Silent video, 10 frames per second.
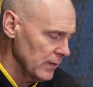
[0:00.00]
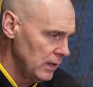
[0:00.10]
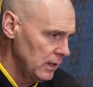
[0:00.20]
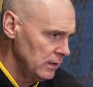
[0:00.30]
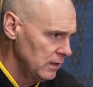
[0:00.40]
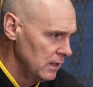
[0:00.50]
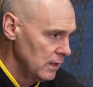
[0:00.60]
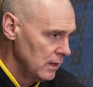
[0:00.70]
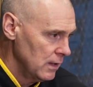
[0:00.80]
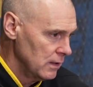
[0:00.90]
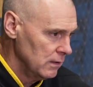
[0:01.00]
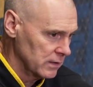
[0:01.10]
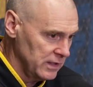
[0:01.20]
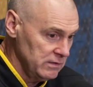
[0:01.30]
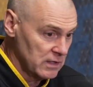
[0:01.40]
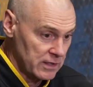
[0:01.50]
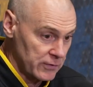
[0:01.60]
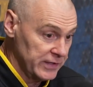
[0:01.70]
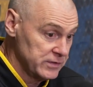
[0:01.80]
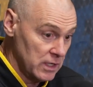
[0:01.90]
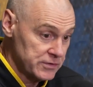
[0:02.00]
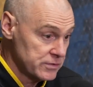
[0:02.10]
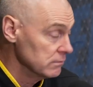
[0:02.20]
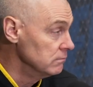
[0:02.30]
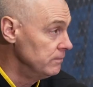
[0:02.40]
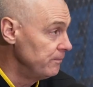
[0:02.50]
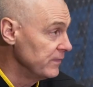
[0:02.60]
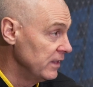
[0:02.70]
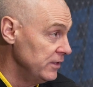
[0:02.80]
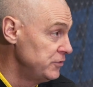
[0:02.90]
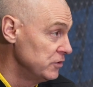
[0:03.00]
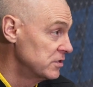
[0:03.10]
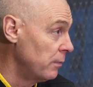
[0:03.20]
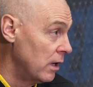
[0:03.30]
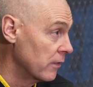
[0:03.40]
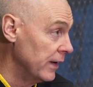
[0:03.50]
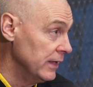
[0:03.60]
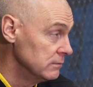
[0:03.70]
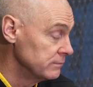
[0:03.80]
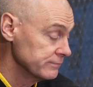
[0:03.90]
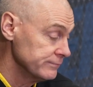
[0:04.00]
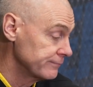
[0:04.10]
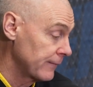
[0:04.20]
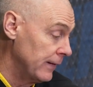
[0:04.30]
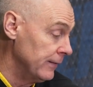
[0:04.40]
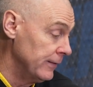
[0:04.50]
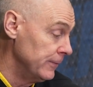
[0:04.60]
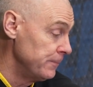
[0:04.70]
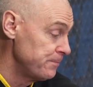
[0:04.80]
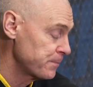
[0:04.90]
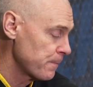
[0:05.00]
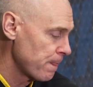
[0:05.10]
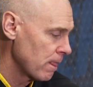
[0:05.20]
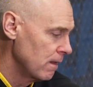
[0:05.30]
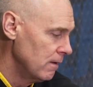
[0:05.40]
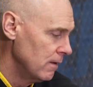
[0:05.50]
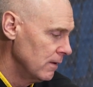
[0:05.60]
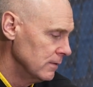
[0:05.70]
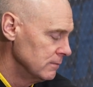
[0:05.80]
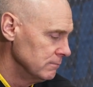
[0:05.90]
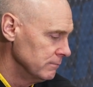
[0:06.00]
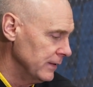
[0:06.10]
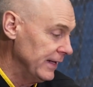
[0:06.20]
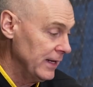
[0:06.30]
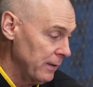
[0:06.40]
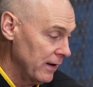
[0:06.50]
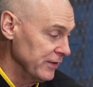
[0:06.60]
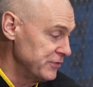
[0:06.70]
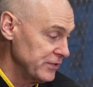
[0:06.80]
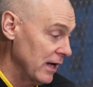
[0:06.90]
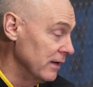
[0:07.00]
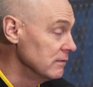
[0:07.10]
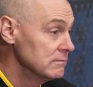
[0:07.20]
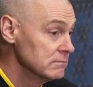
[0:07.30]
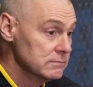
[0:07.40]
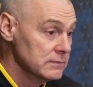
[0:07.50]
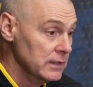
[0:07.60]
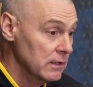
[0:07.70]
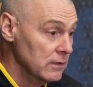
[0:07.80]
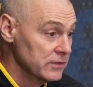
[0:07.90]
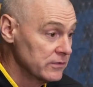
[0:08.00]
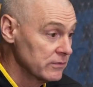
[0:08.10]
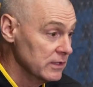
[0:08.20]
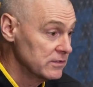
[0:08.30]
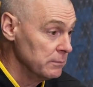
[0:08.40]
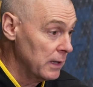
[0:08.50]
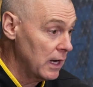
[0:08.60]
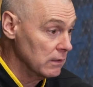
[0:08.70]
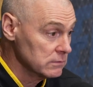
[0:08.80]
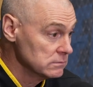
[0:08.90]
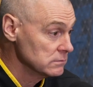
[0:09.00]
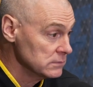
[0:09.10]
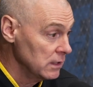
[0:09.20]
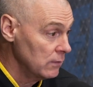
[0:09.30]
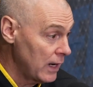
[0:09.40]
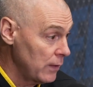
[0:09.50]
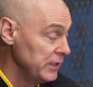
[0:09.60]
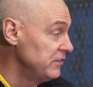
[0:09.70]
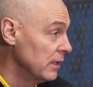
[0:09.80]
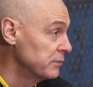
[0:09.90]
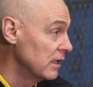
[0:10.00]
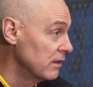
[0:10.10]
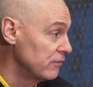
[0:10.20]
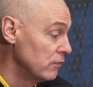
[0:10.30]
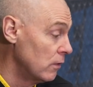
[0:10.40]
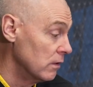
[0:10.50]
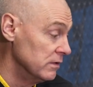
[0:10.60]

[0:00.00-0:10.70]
And look, he's got a great touch, and he shoots the ball great. It ain't about his shot, you know. It's about, you know, how he steps onto the floor.